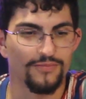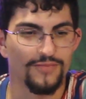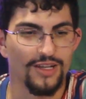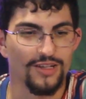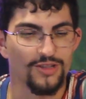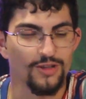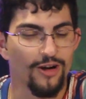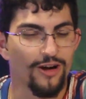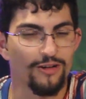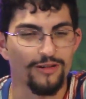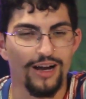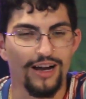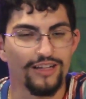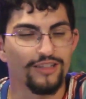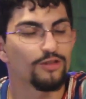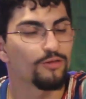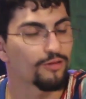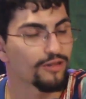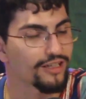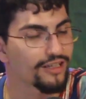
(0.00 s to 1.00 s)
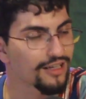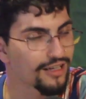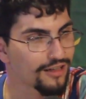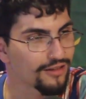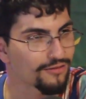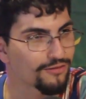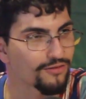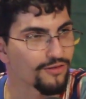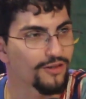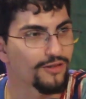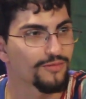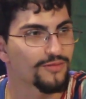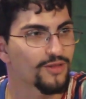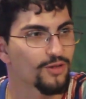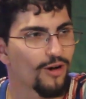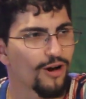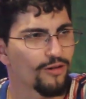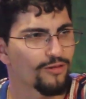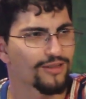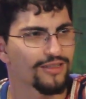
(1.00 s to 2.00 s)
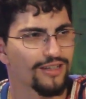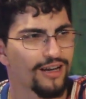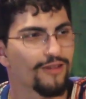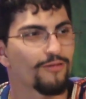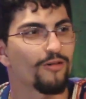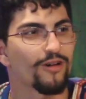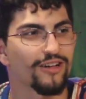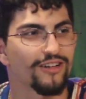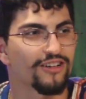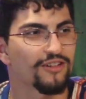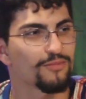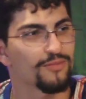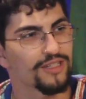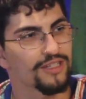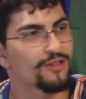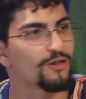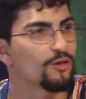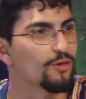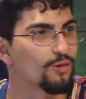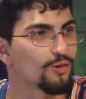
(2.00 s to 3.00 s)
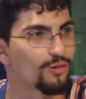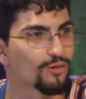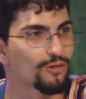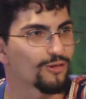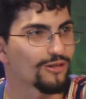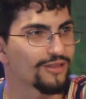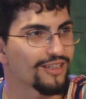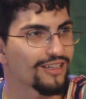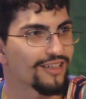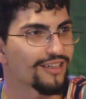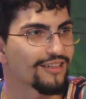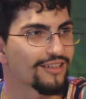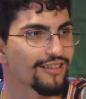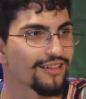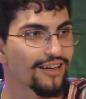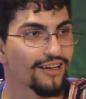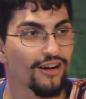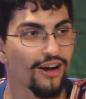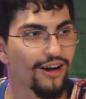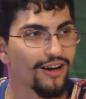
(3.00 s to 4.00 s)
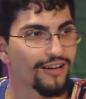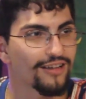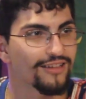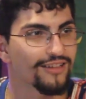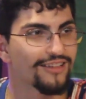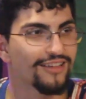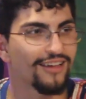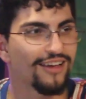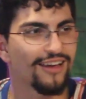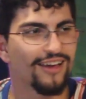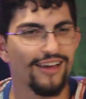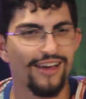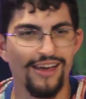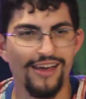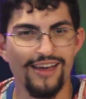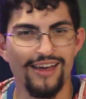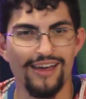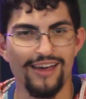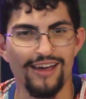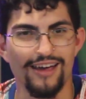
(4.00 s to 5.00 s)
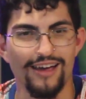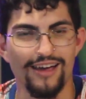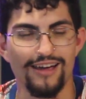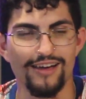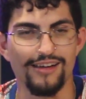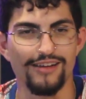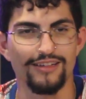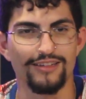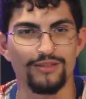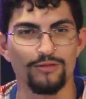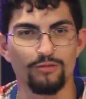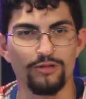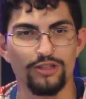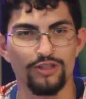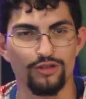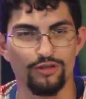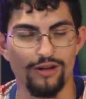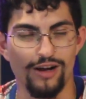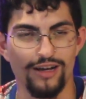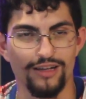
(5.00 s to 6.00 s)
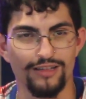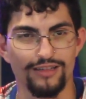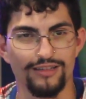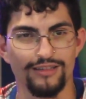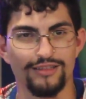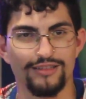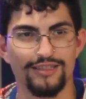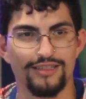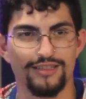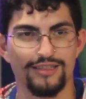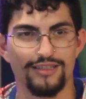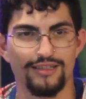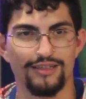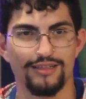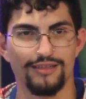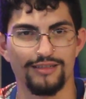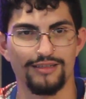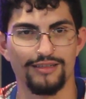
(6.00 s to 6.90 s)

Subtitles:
so I knew where to get it from. So I wanted to be cool, and I got it, and we tried it.